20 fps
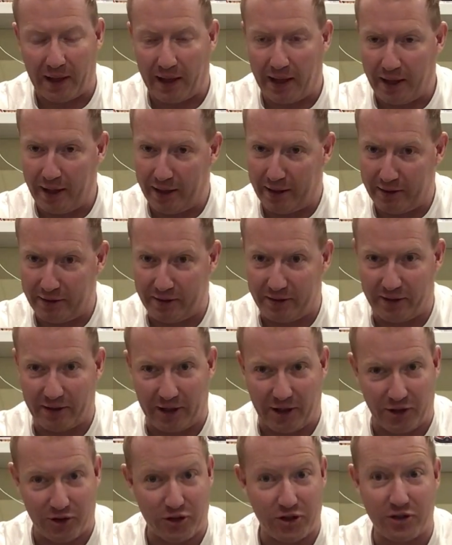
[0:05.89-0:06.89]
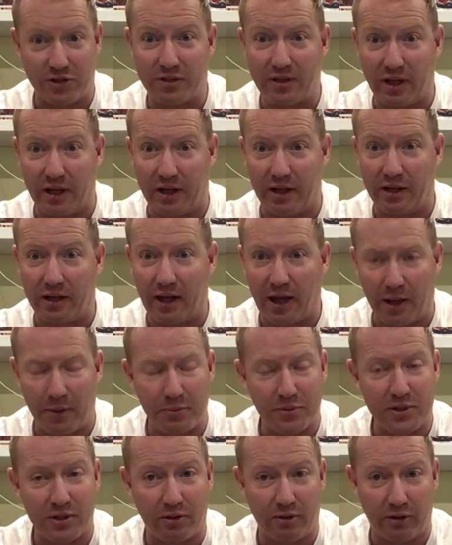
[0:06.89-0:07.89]
and it's just getting
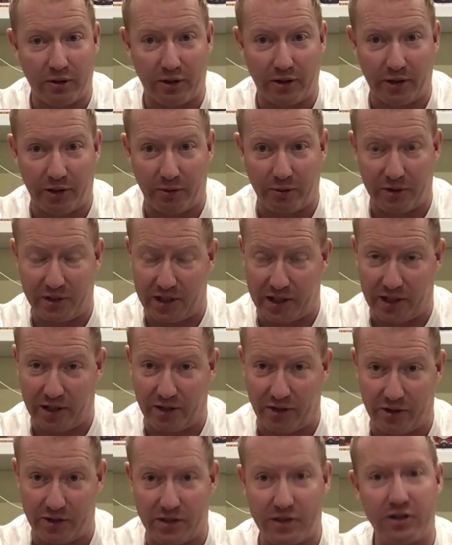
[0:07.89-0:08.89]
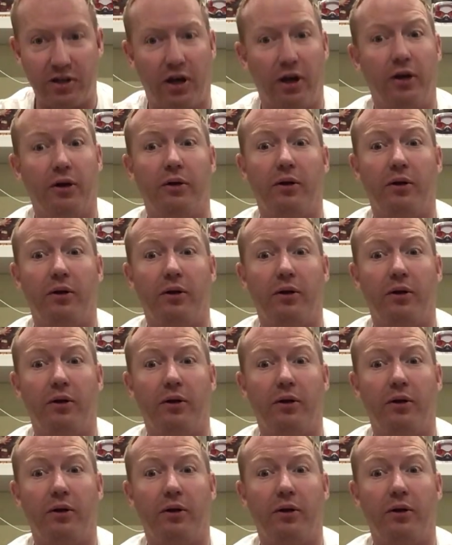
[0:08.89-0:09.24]
absolutely ridiculous. So